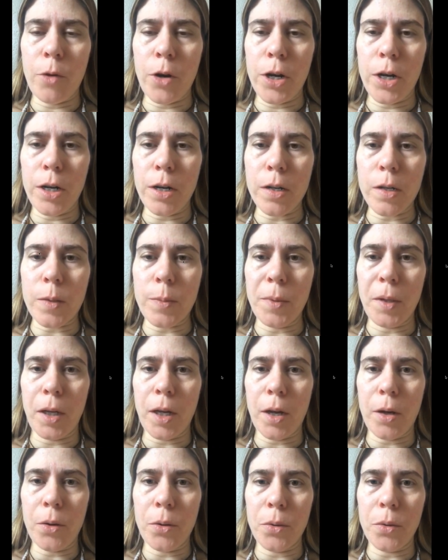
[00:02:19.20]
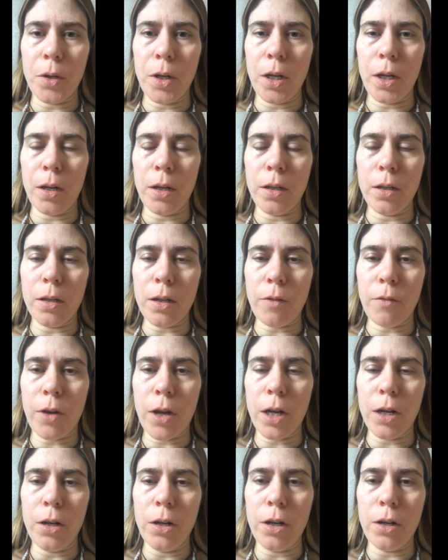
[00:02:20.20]
I'm ready to speak out and I've
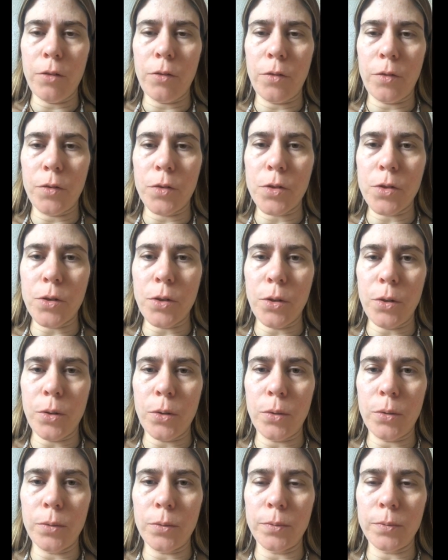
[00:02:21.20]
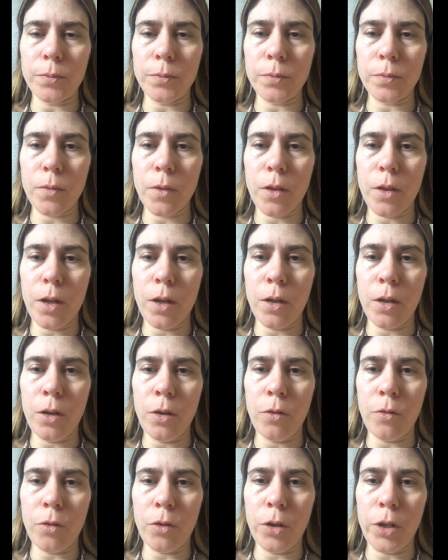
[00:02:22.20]
had enough. So
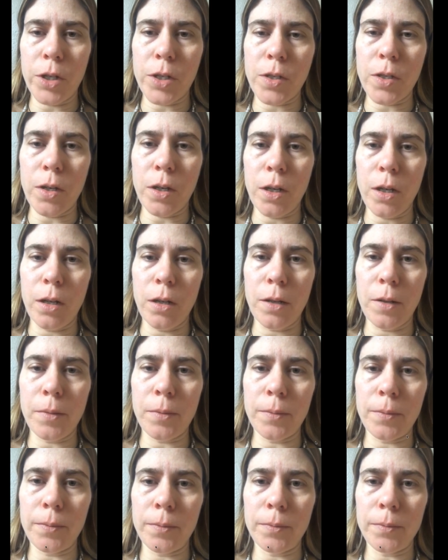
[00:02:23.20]
thank you for listening.